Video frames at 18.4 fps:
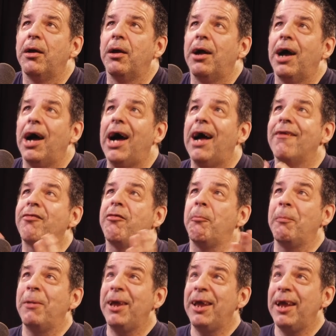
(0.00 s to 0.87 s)
at the
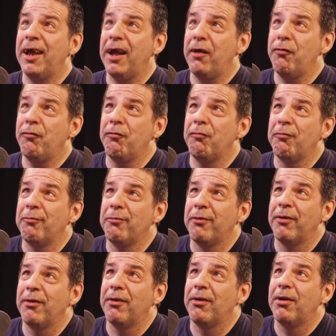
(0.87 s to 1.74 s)
beach,
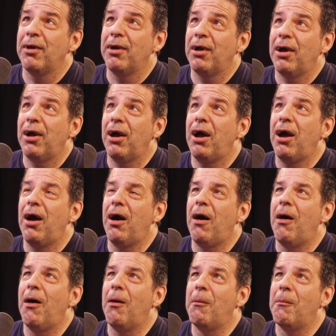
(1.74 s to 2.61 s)

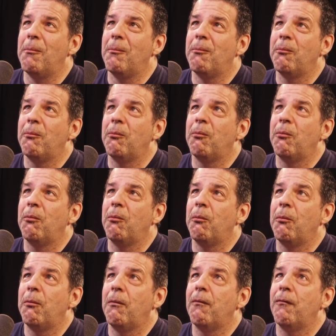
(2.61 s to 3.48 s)
um,
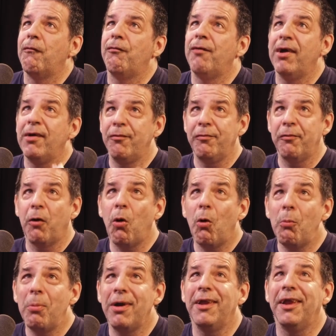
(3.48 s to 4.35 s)
when it's
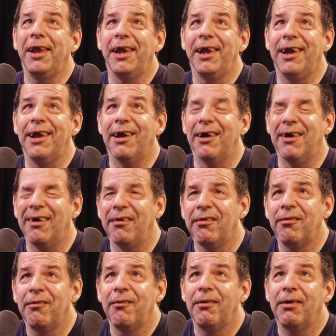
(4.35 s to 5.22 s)
open again,
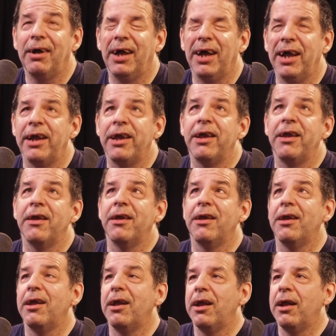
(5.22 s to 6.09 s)
like,
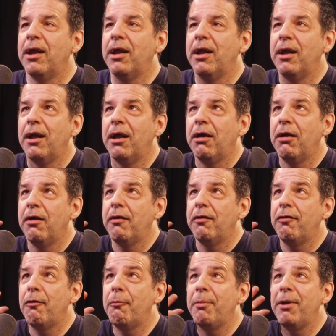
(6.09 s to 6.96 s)

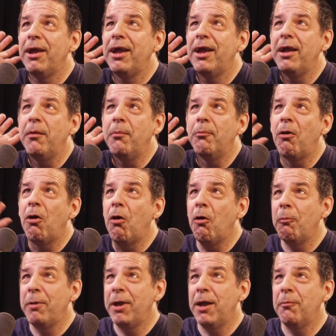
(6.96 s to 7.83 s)
there'll be more
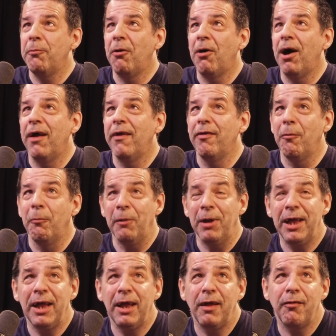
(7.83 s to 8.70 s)
people on the
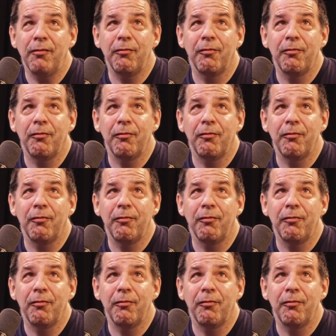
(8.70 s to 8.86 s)
beach,